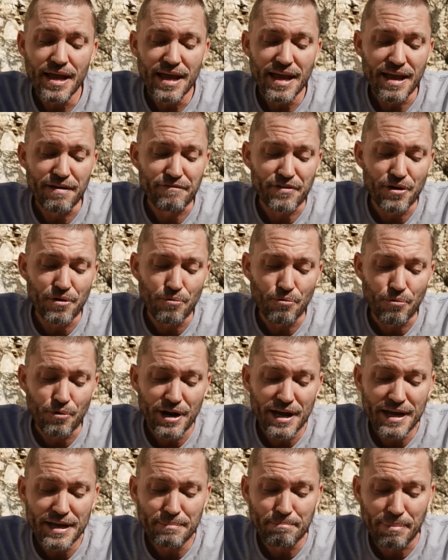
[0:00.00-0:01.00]
if you
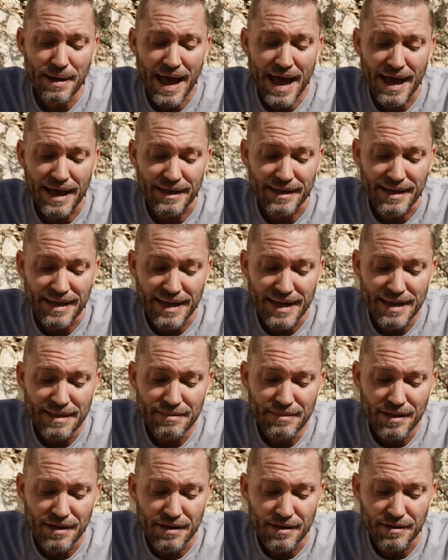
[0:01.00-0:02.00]
read back
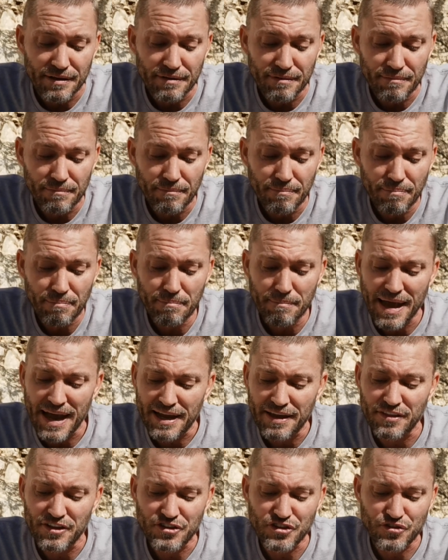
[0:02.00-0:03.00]
in the
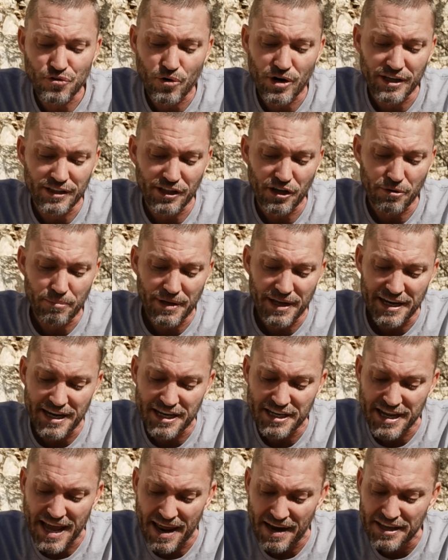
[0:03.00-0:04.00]
story a little
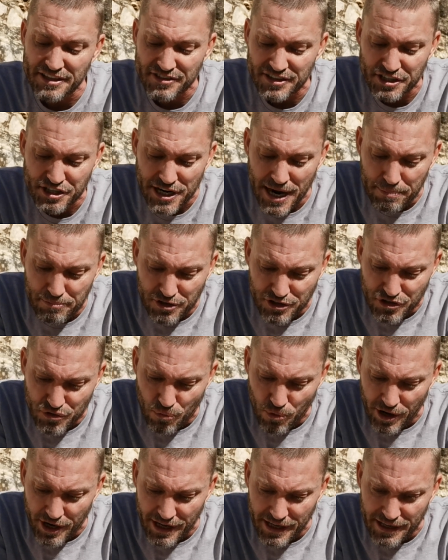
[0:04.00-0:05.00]
bit, and it's in chapter
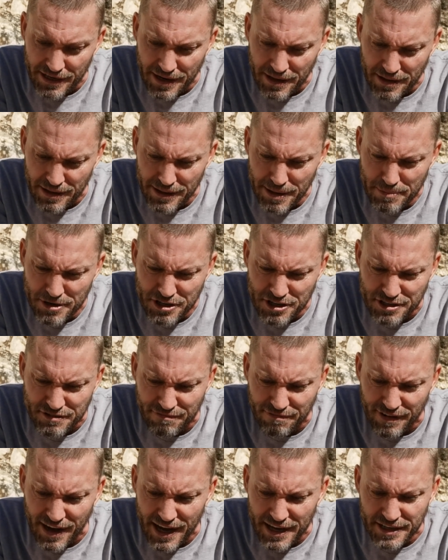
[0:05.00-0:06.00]
20, and let me just
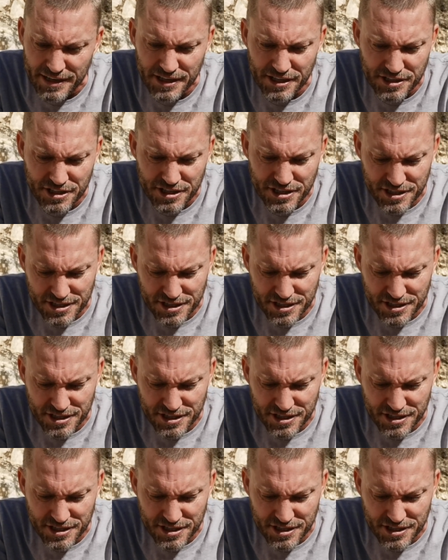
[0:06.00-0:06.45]
find it,